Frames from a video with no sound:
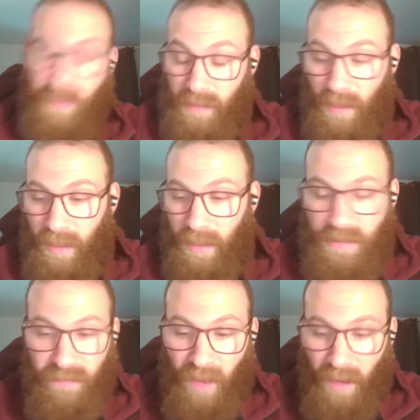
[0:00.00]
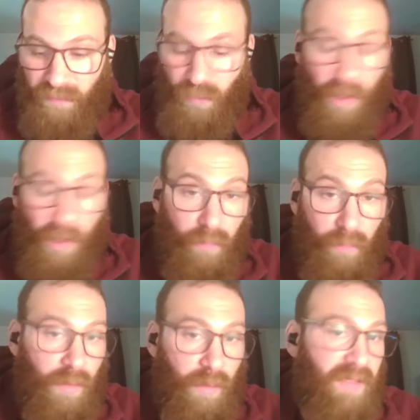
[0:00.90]
Or at least if I've tried, or
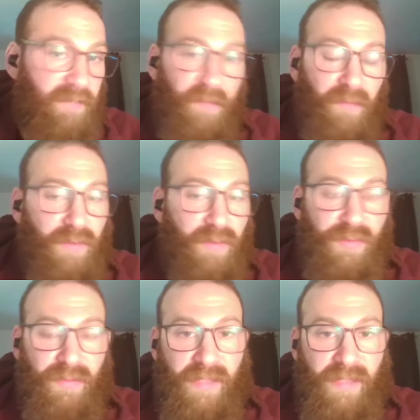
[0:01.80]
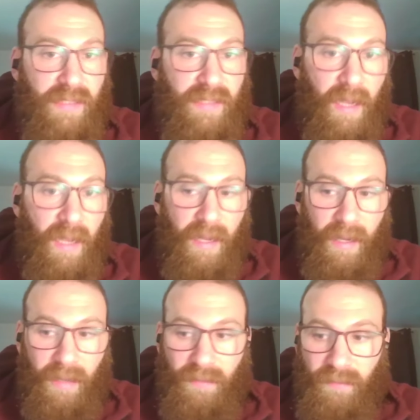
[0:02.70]
from what I've seen from philosophers of physics,
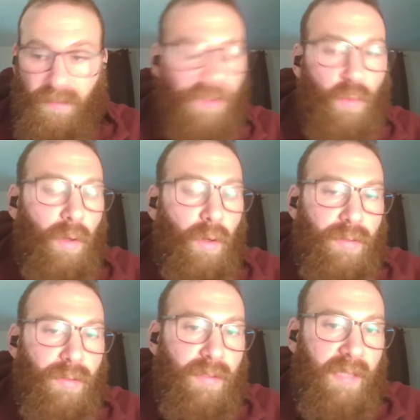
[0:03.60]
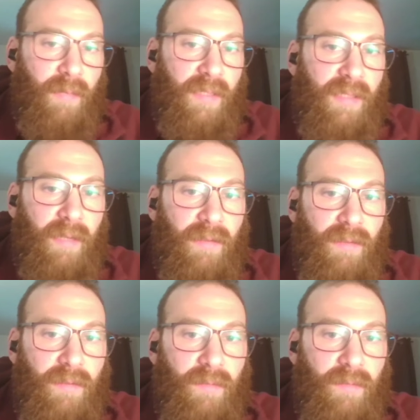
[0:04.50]
it doesn't work to the same extent.